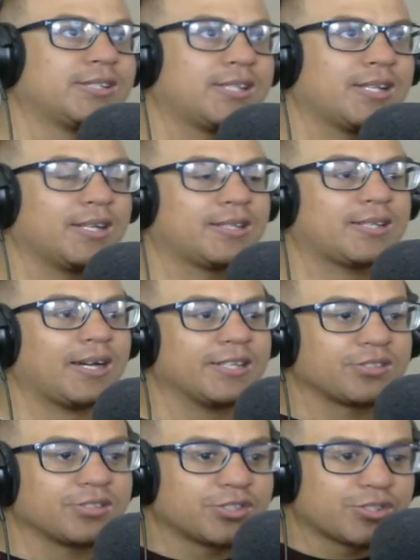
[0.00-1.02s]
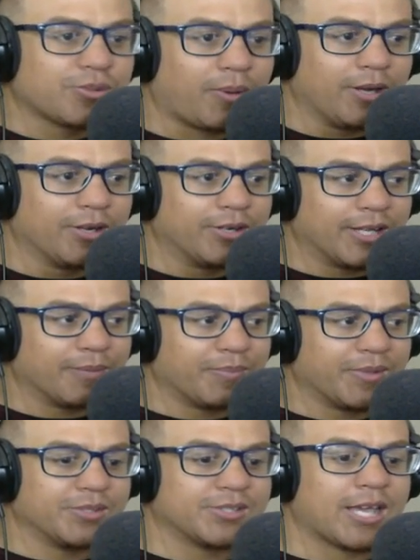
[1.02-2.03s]
the Titan swallowed him,
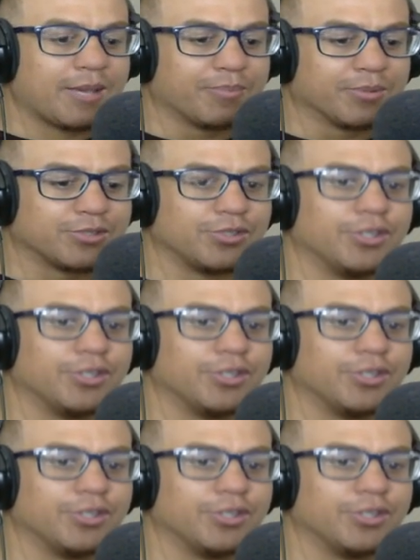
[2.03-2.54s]
he's able to